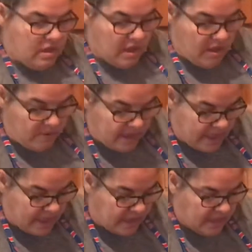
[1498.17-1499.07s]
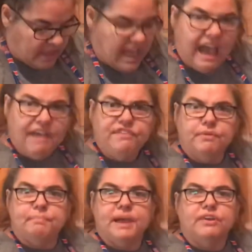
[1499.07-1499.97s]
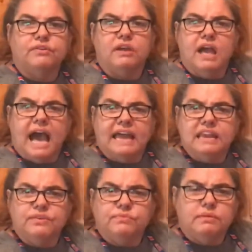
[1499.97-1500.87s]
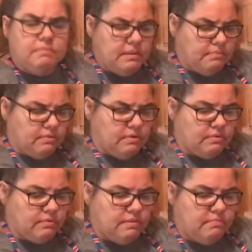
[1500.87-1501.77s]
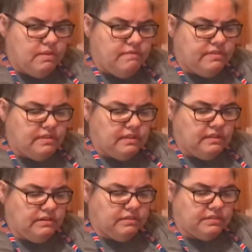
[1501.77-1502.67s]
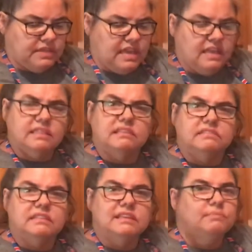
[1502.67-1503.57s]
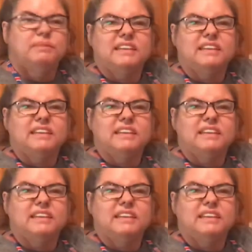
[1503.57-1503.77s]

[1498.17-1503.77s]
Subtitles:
okay. I feel better. I didn't remember removing the little thing that's in there, but it